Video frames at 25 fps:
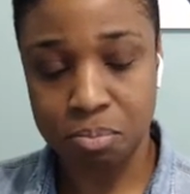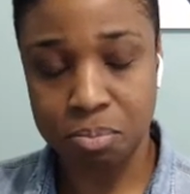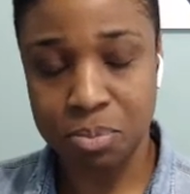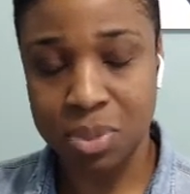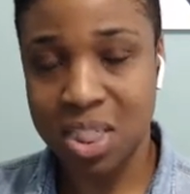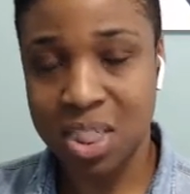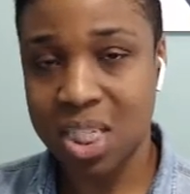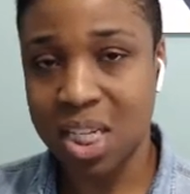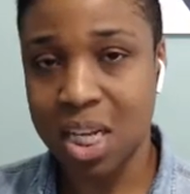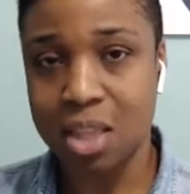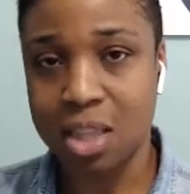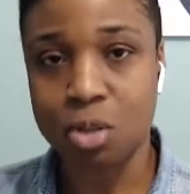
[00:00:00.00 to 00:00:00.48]

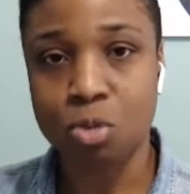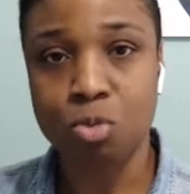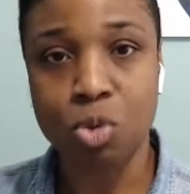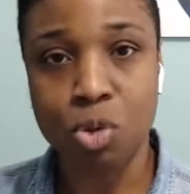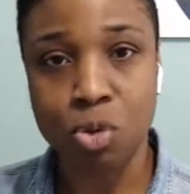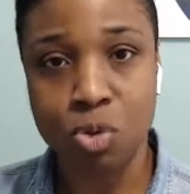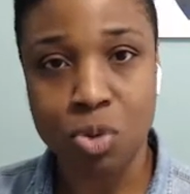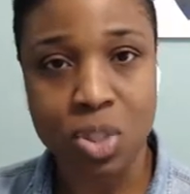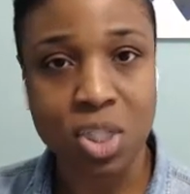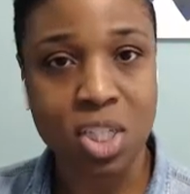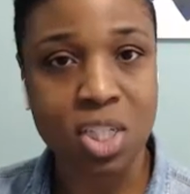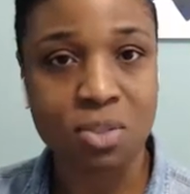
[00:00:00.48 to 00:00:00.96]
set the
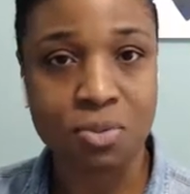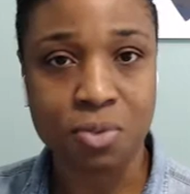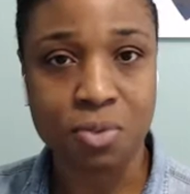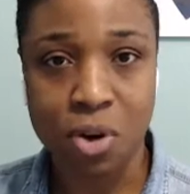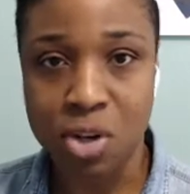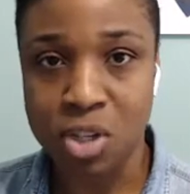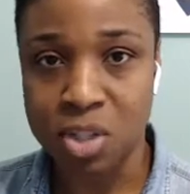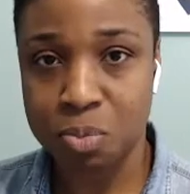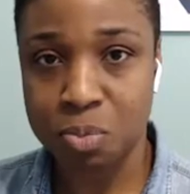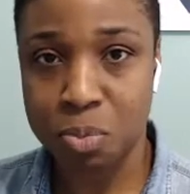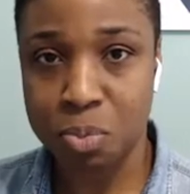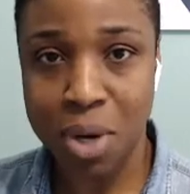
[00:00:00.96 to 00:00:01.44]
rules as
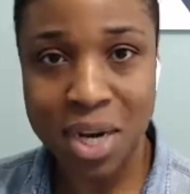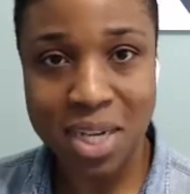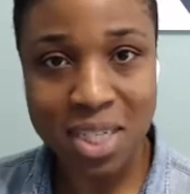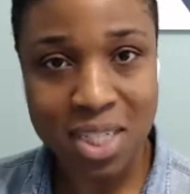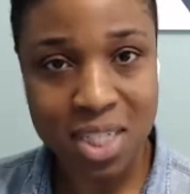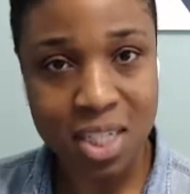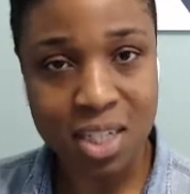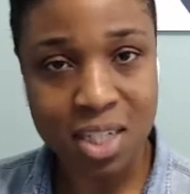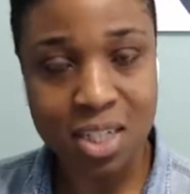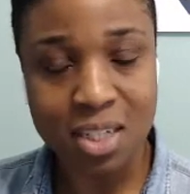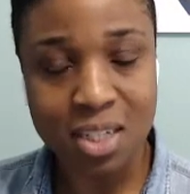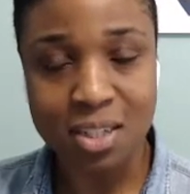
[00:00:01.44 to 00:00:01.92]
far as
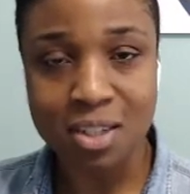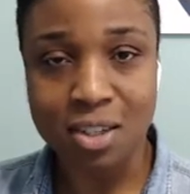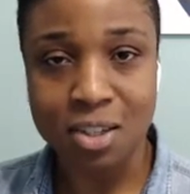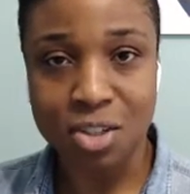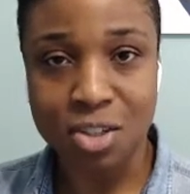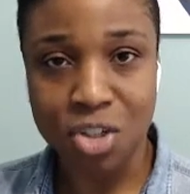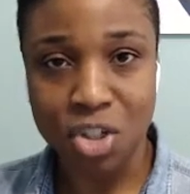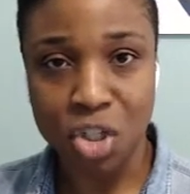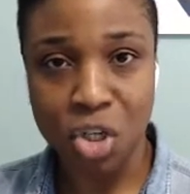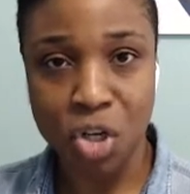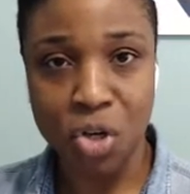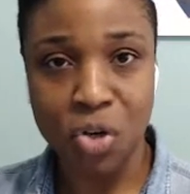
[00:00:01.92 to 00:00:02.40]
pricing is
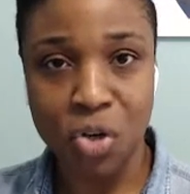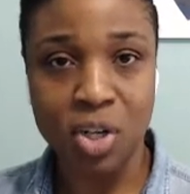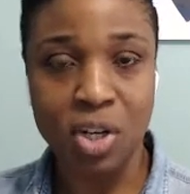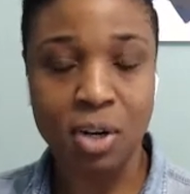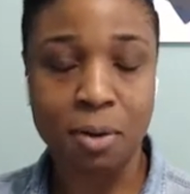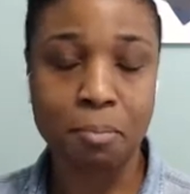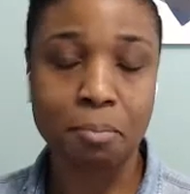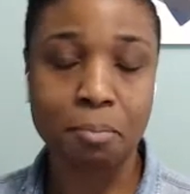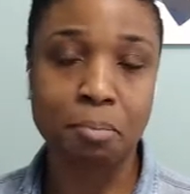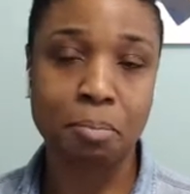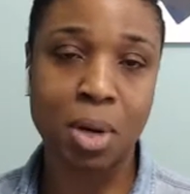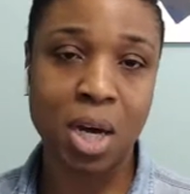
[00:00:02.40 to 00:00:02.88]
concerned.
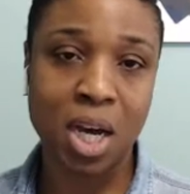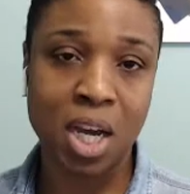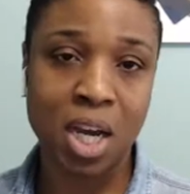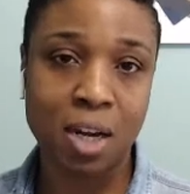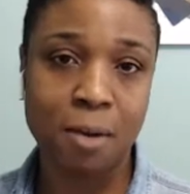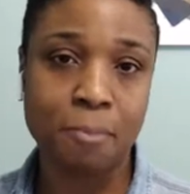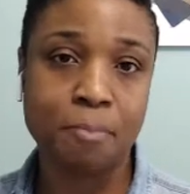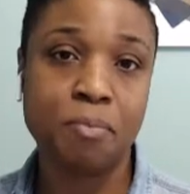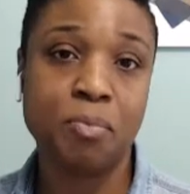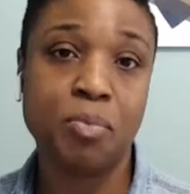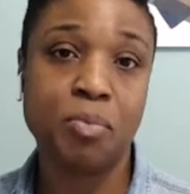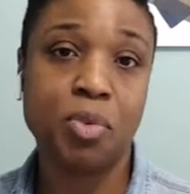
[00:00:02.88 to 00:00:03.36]
But
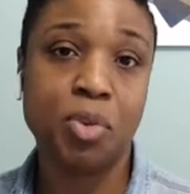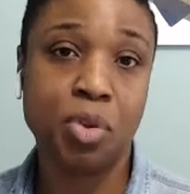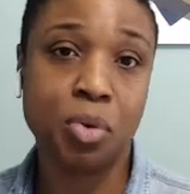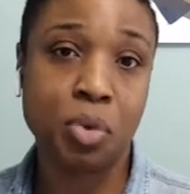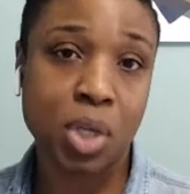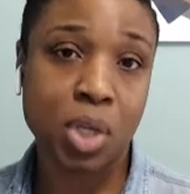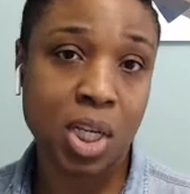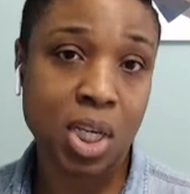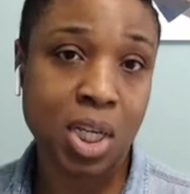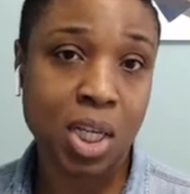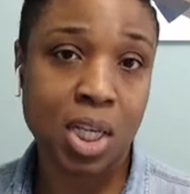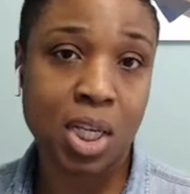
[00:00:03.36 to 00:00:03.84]
you
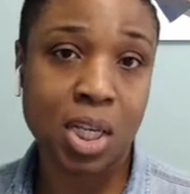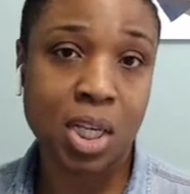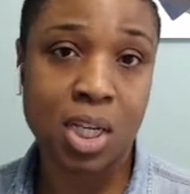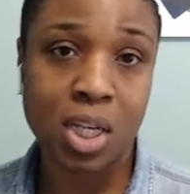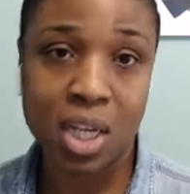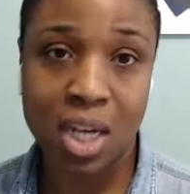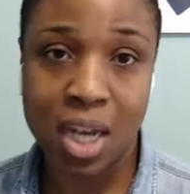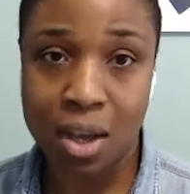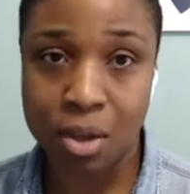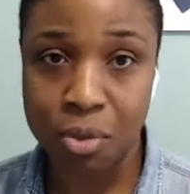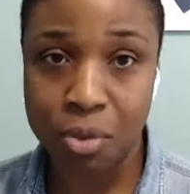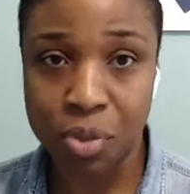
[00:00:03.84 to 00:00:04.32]
can get
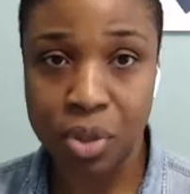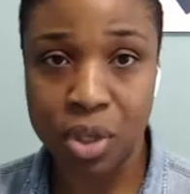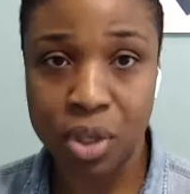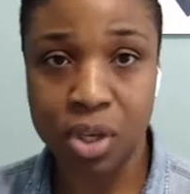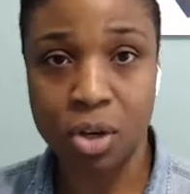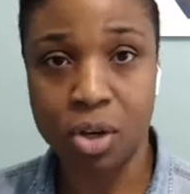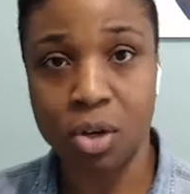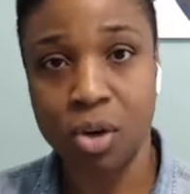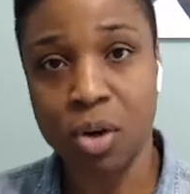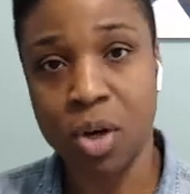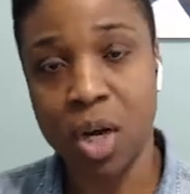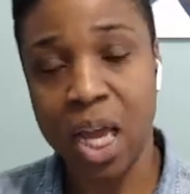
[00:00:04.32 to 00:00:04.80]
it out
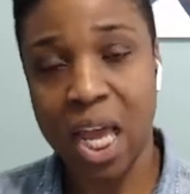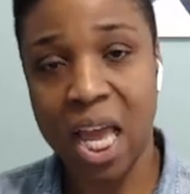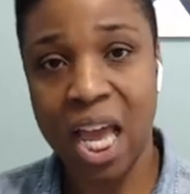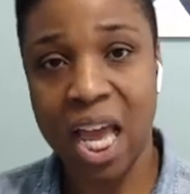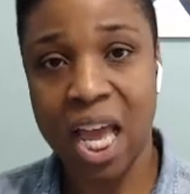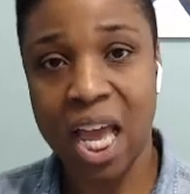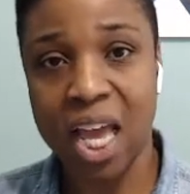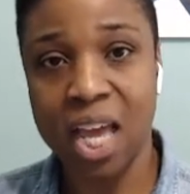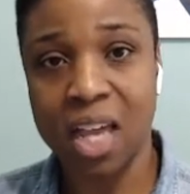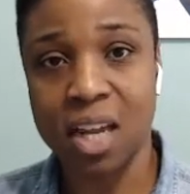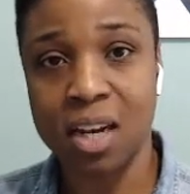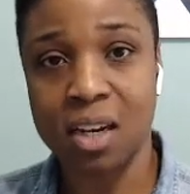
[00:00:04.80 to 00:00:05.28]
there,
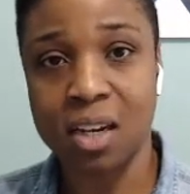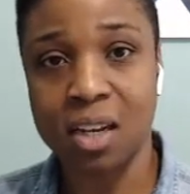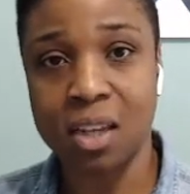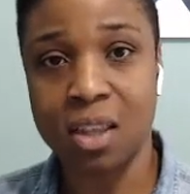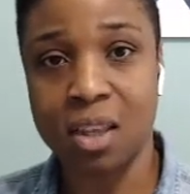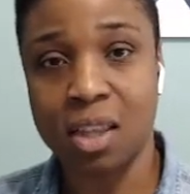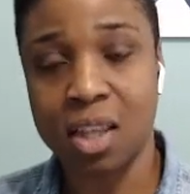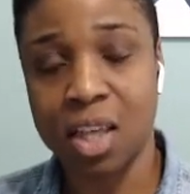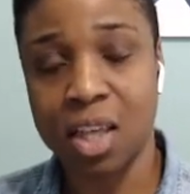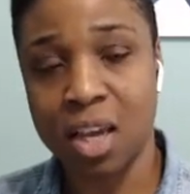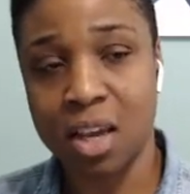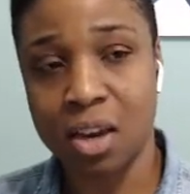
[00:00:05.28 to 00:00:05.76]
and
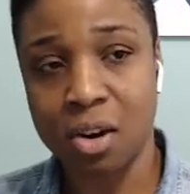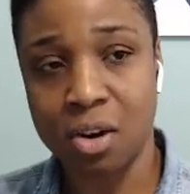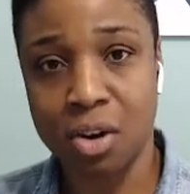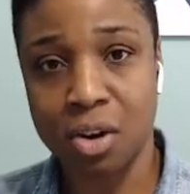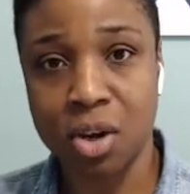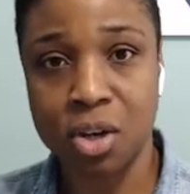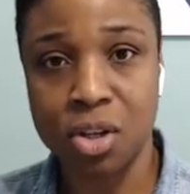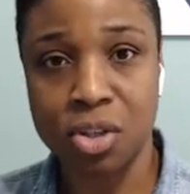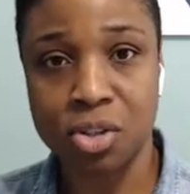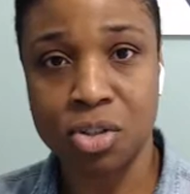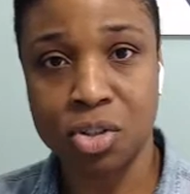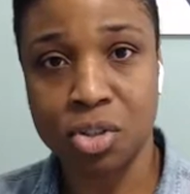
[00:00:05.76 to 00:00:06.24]
they are
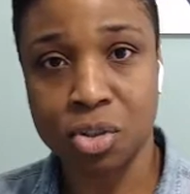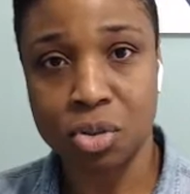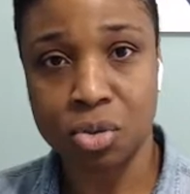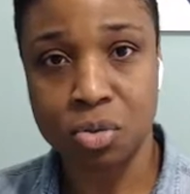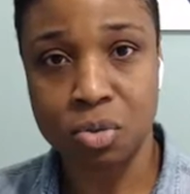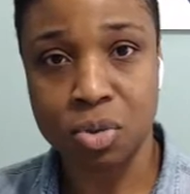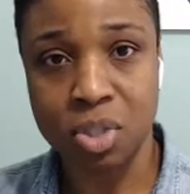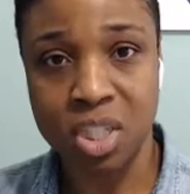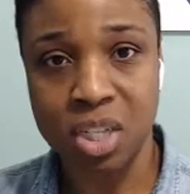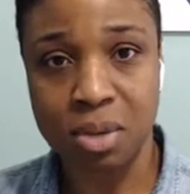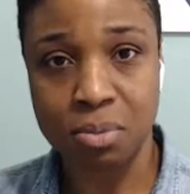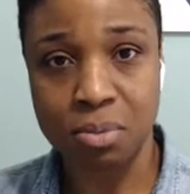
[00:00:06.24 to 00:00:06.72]
going to
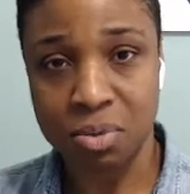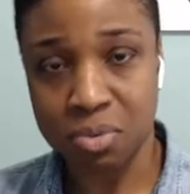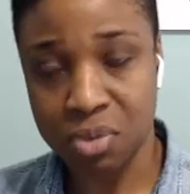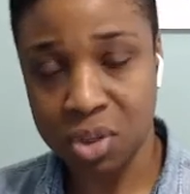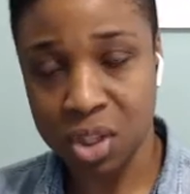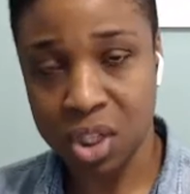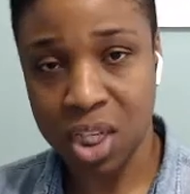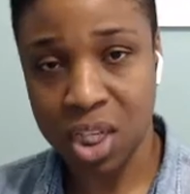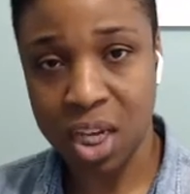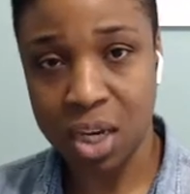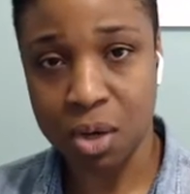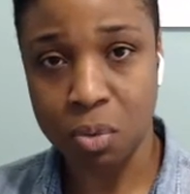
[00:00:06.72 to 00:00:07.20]
do some of
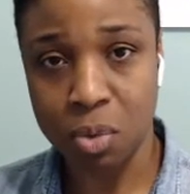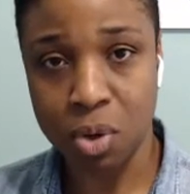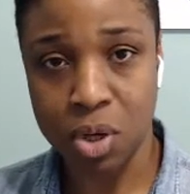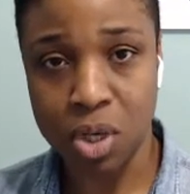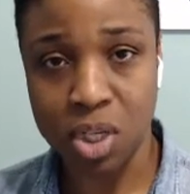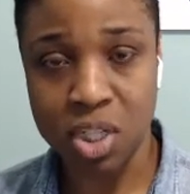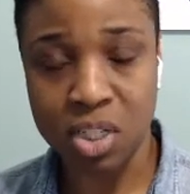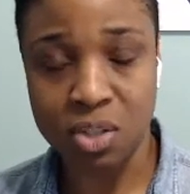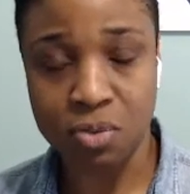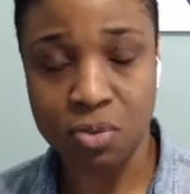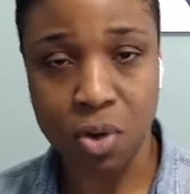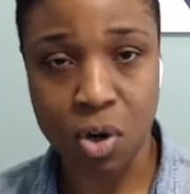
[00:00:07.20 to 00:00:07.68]
the
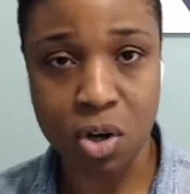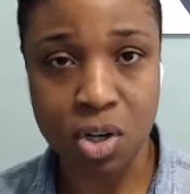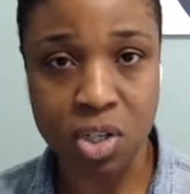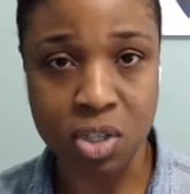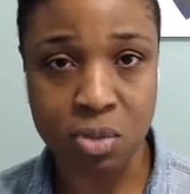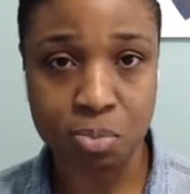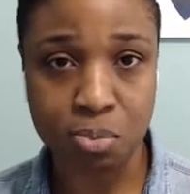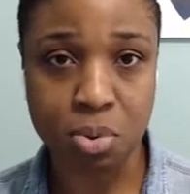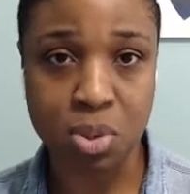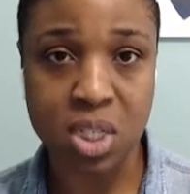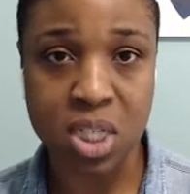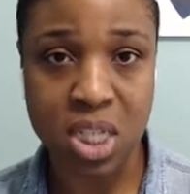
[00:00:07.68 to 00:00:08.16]
legwork as far
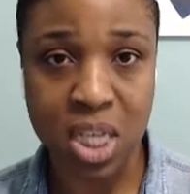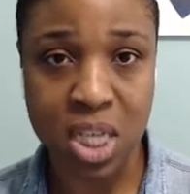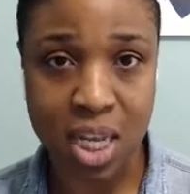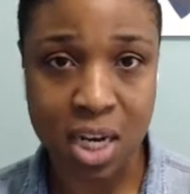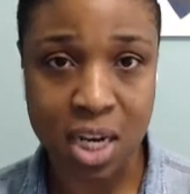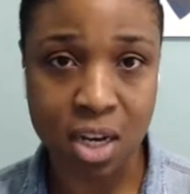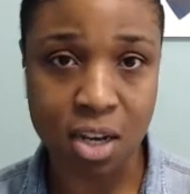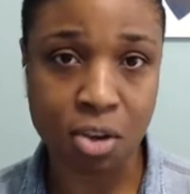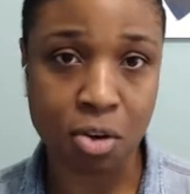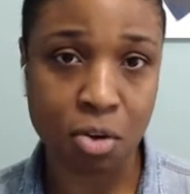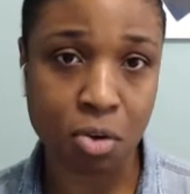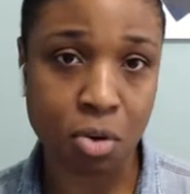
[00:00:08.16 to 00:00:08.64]
as
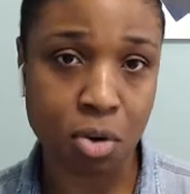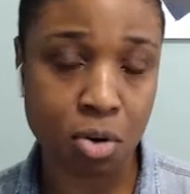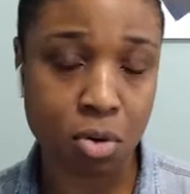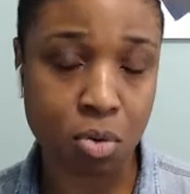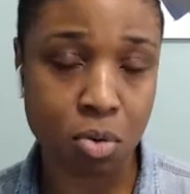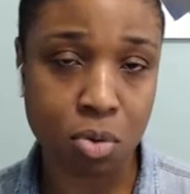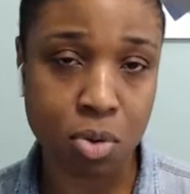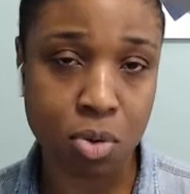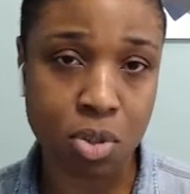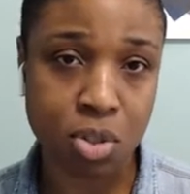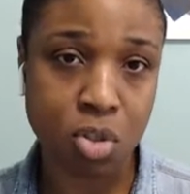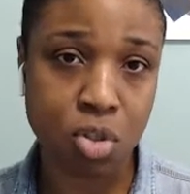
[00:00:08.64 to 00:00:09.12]
presenting your
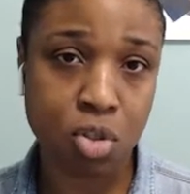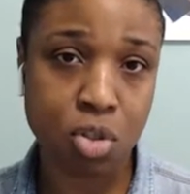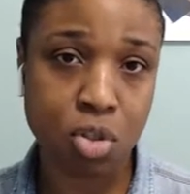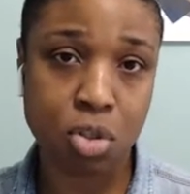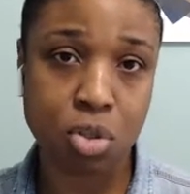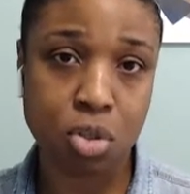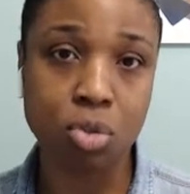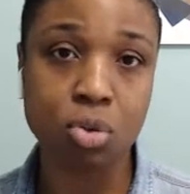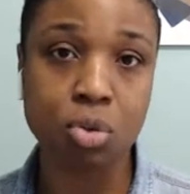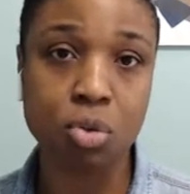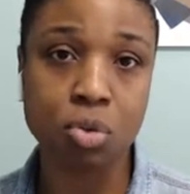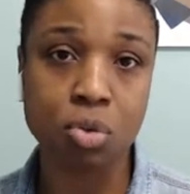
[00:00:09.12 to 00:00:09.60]
course
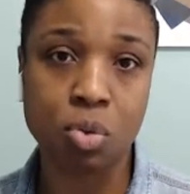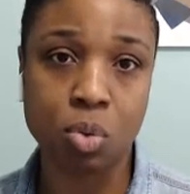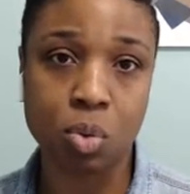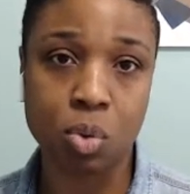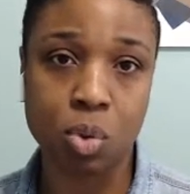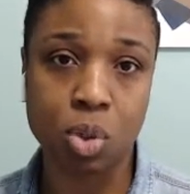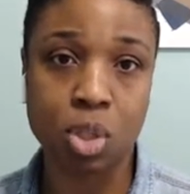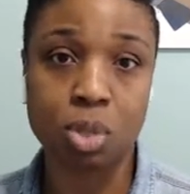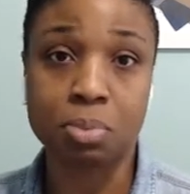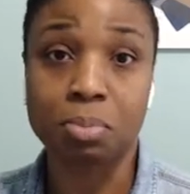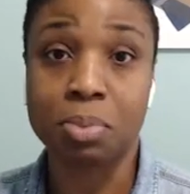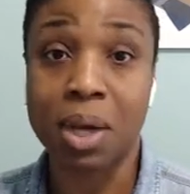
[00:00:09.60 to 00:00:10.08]
to
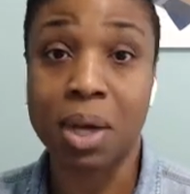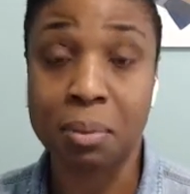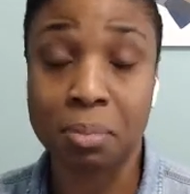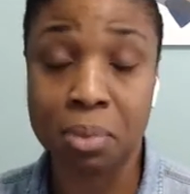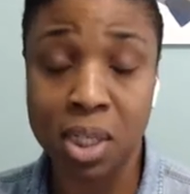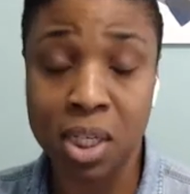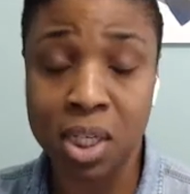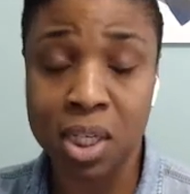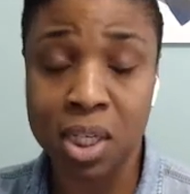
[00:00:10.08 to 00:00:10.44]
the public.